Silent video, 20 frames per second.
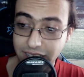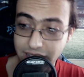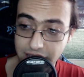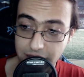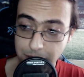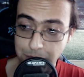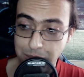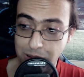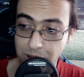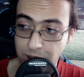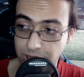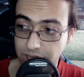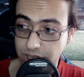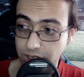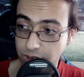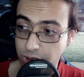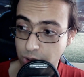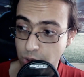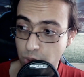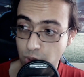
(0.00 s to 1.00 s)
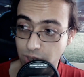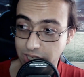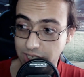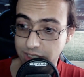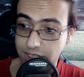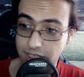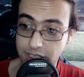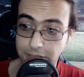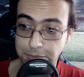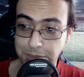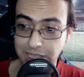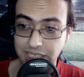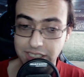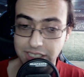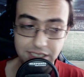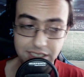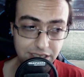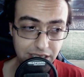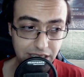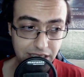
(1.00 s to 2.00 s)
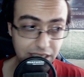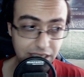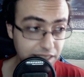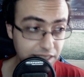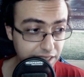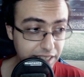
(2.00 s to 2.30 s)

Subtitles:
import the recording to the PC,